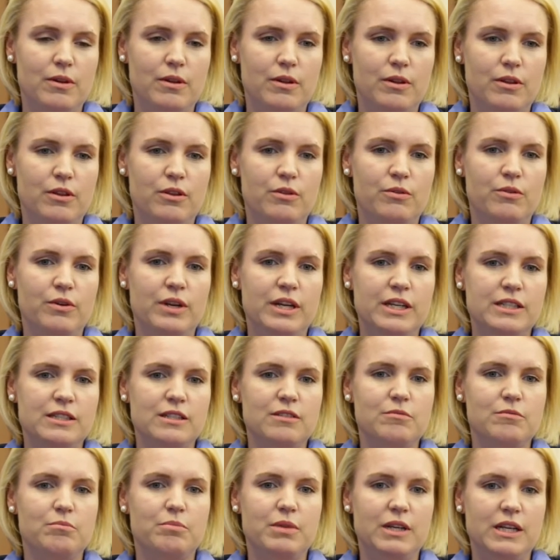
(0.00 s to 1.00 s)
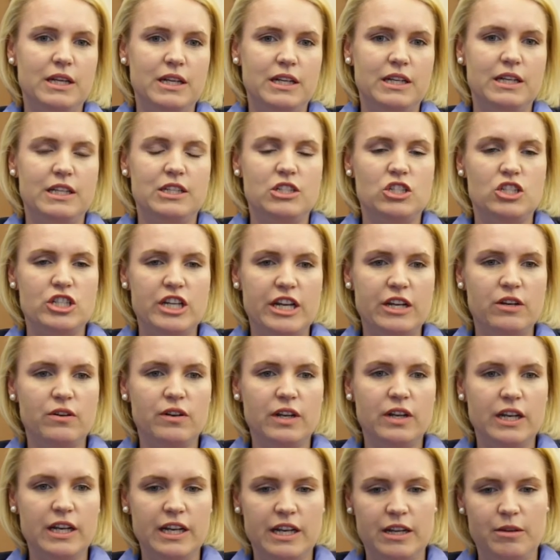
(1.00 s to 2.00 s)
The reason being is
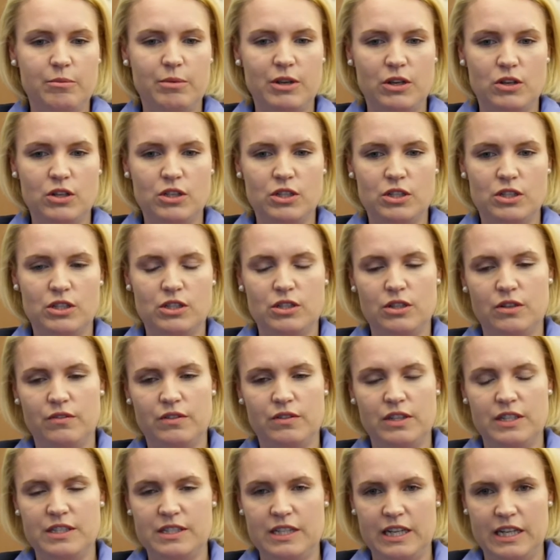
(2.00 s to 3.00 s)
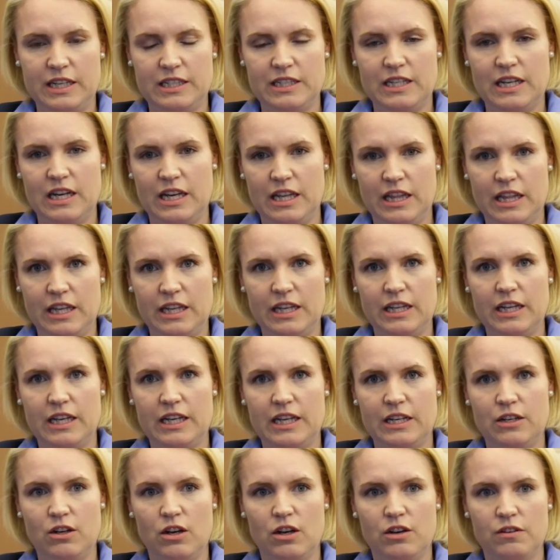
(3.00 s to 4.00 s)
generally because of the sector. I think
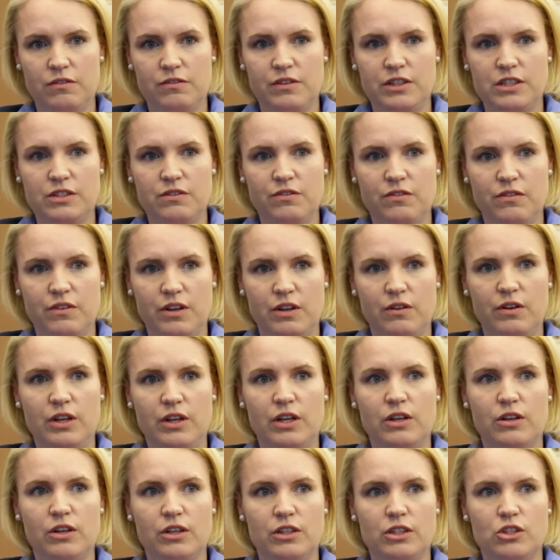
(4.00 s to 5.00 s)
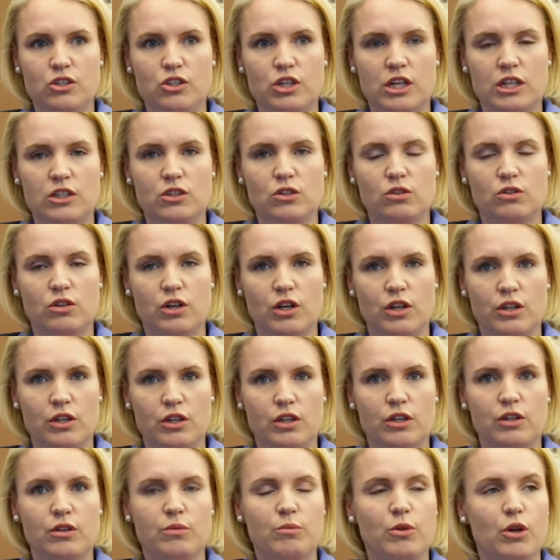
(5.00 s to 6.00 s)
it offers very good structural
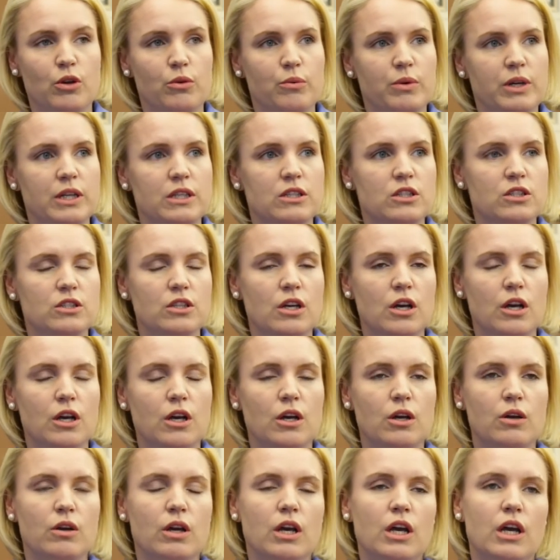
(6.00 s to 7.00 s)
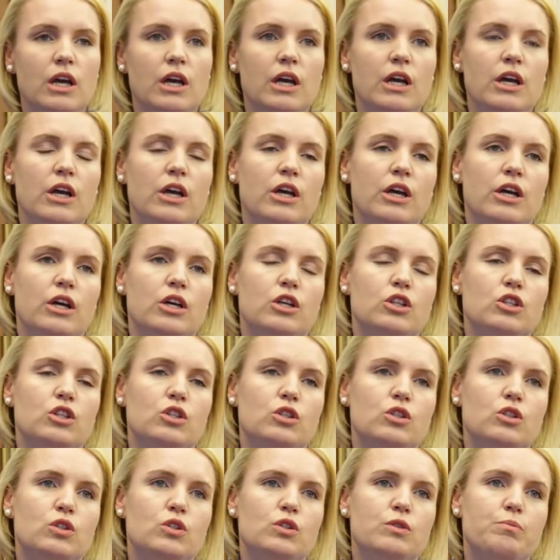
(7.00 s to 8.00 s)
growth at the moment. So
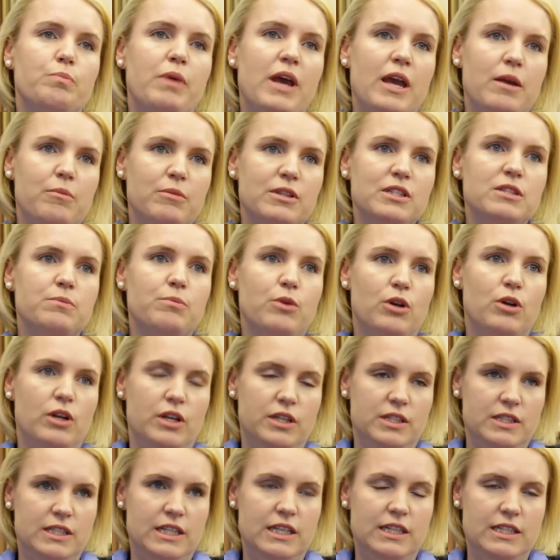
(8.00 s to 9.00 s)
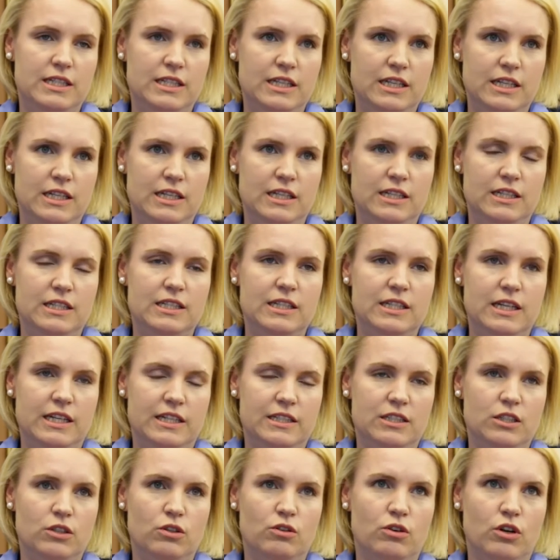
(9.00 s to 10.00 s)
payments processing
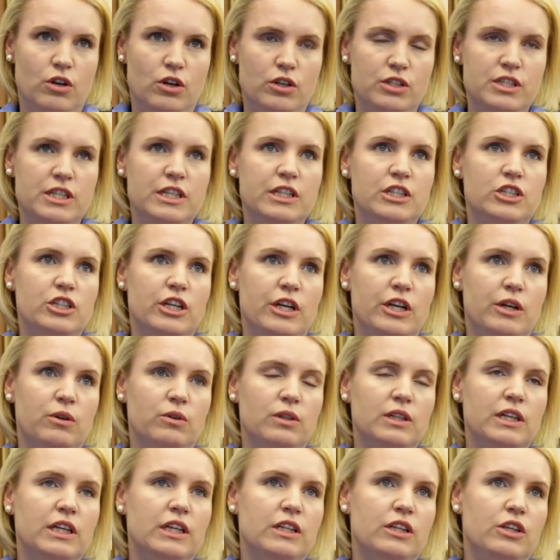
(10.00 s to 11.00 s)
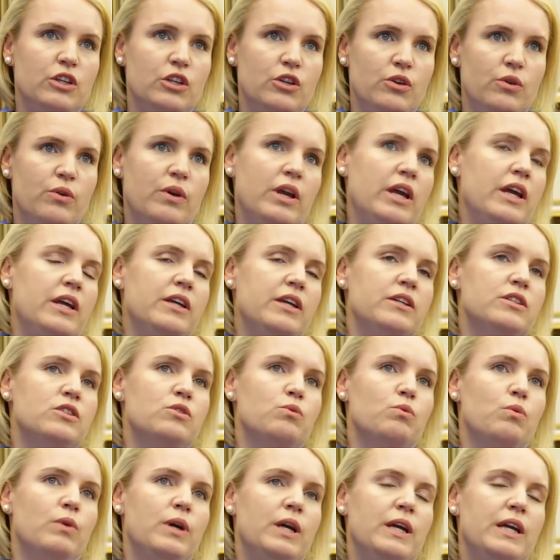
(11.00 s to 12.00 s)
sector grows in general in the
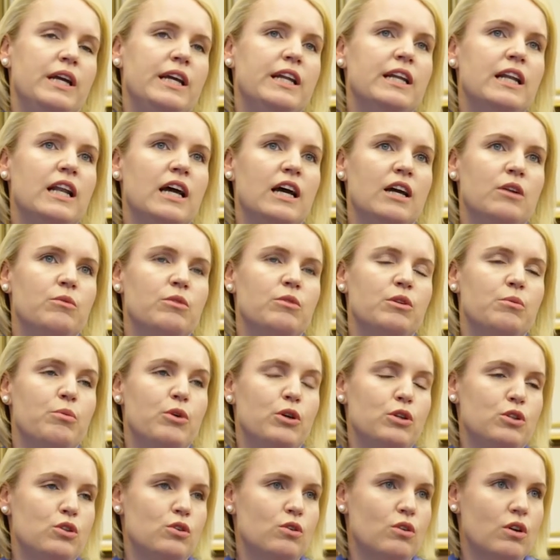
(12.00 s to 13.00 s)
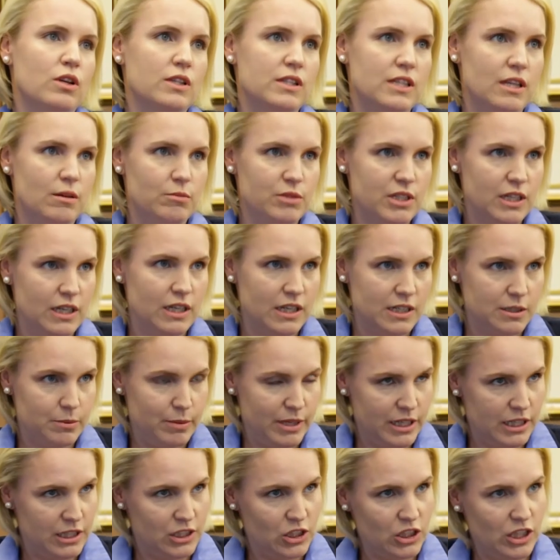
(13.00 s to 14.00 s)
US in line with personal consumption
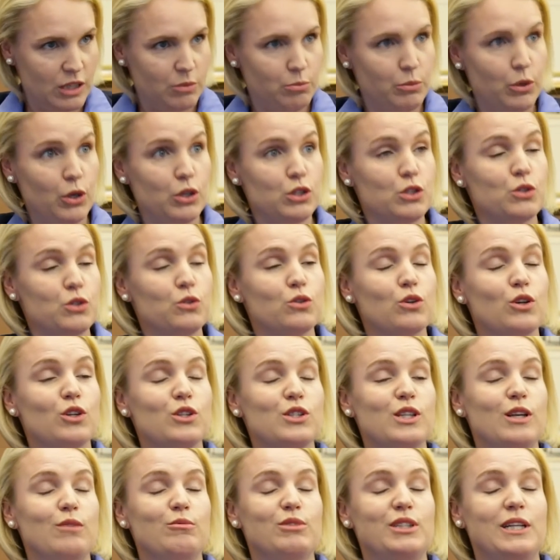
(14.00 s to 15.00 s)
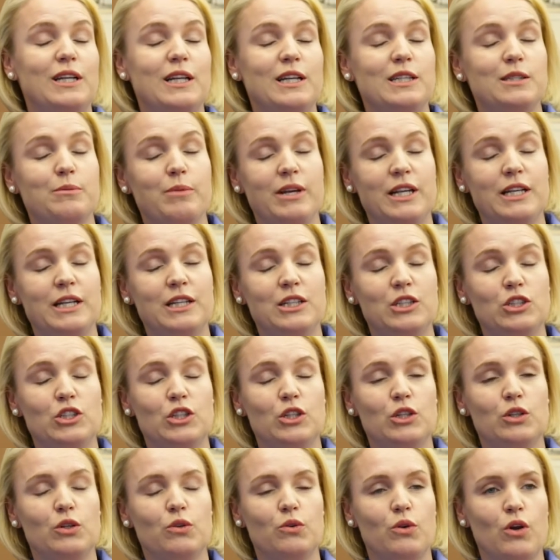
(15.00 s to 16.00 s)
expenditure. Personal consumption
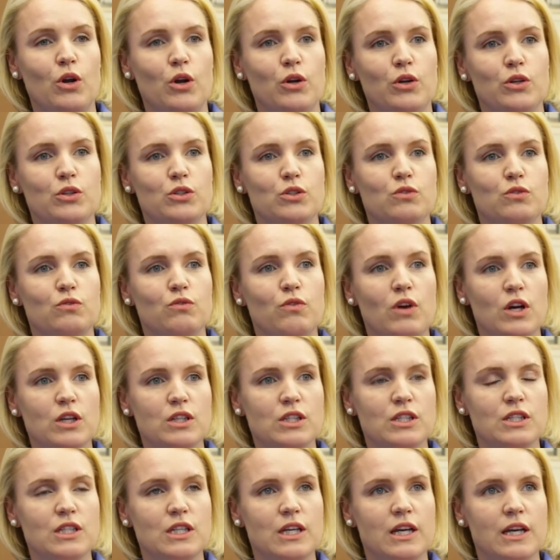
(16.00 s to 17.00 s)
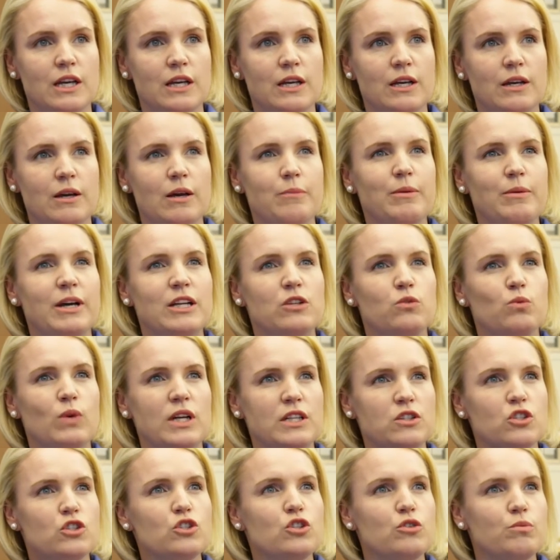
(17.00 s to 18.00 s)
expenditure grows faster, about
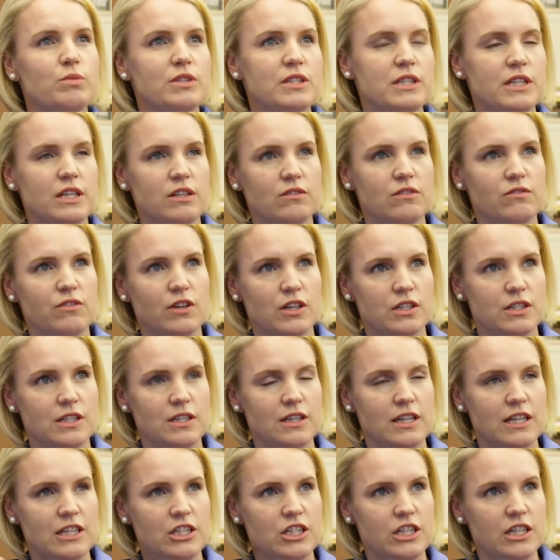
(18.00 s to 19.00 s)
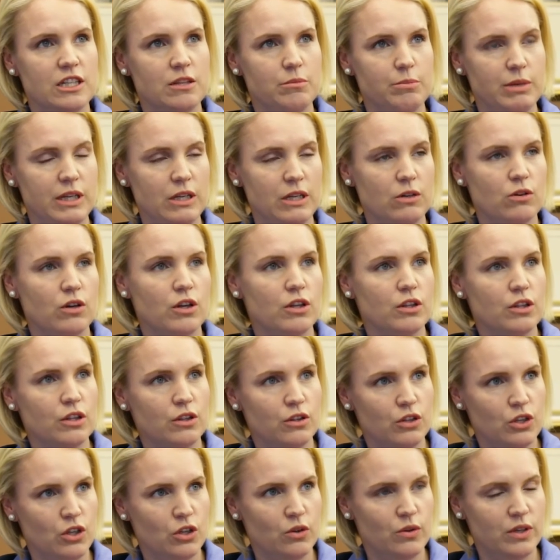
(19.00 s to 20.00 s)
1 to 2% faster than GDP growth
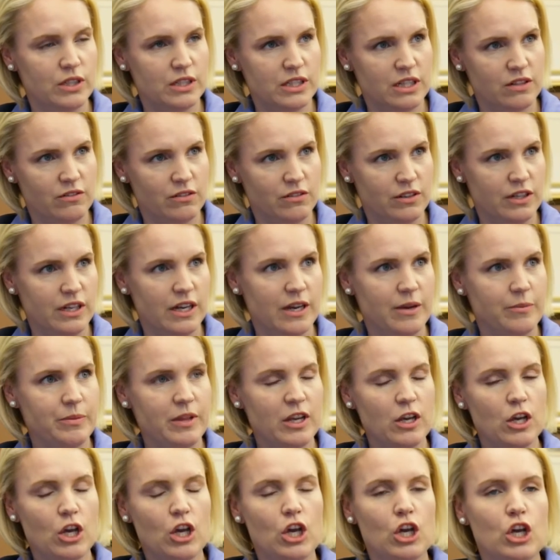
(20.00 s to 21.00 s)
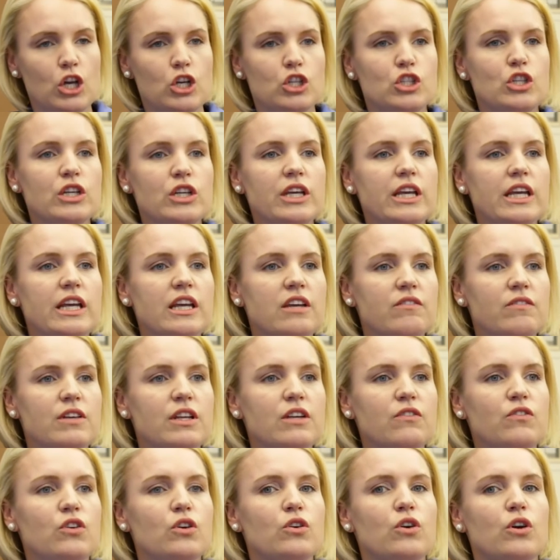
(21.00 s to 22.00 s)
in the US every year. So
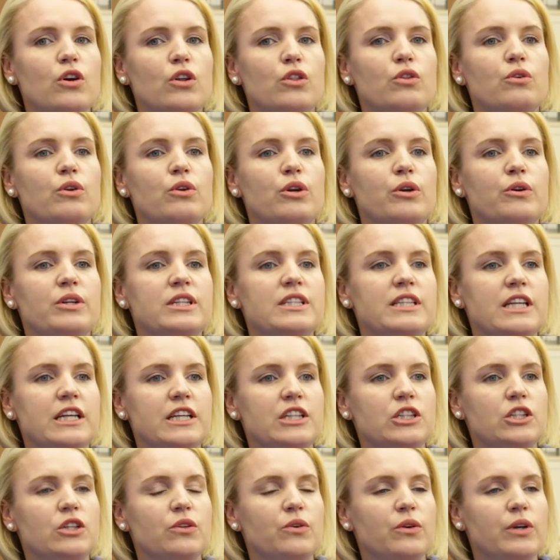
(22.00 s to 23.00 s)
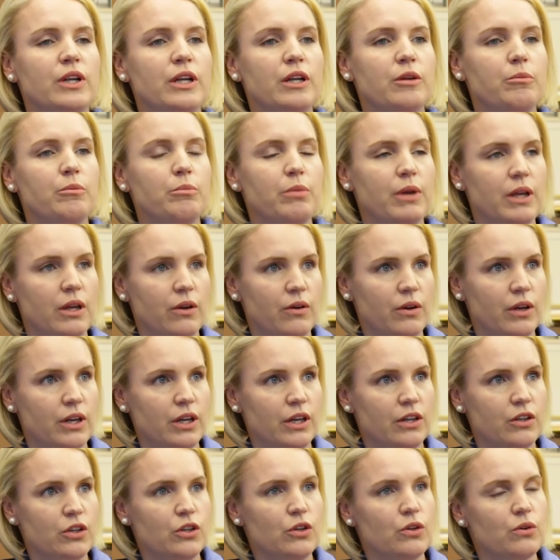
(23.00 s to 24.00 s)
even if you go through a recessionary
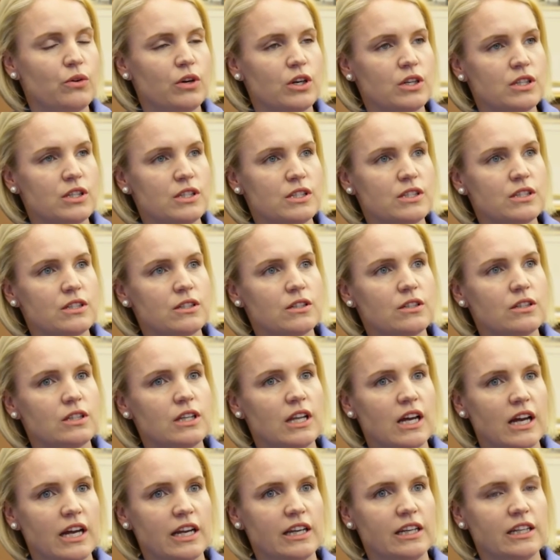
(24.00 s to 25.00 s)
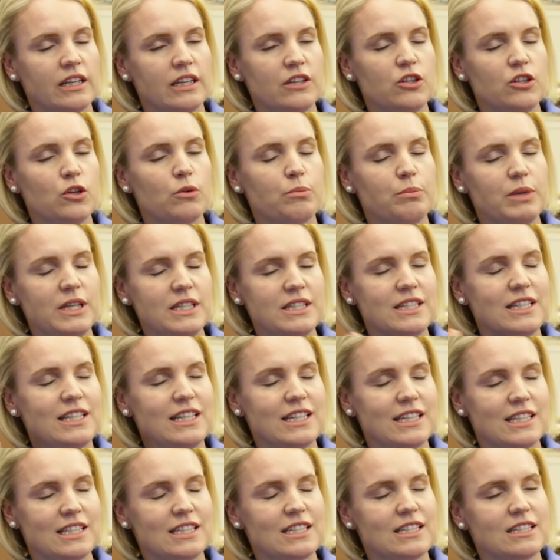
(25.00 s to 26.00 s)
period, mm-hmm. you are still likely, your
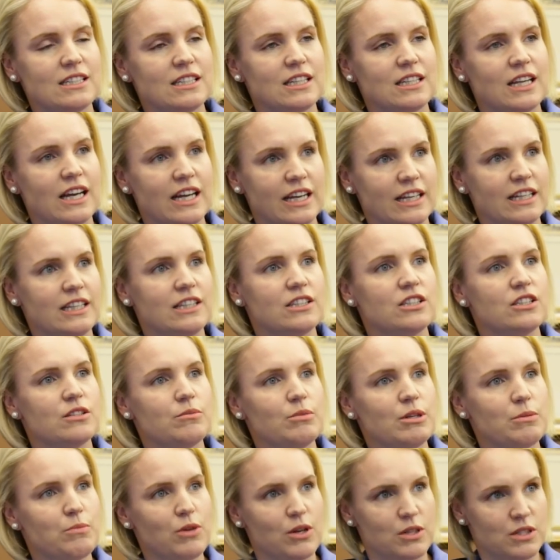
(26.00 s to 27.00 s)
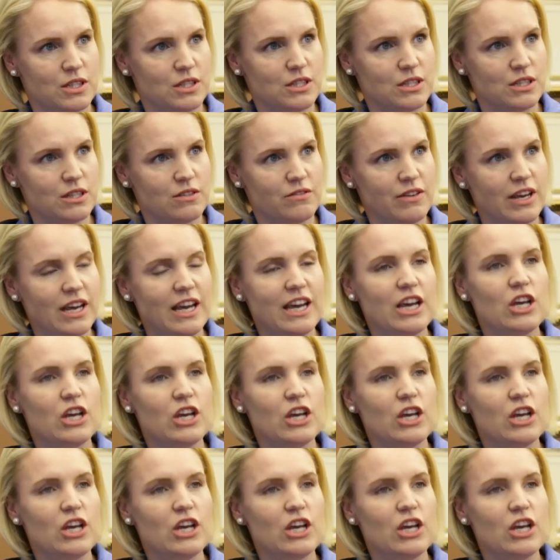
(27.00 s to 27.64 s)
PCE is still likely to be positive.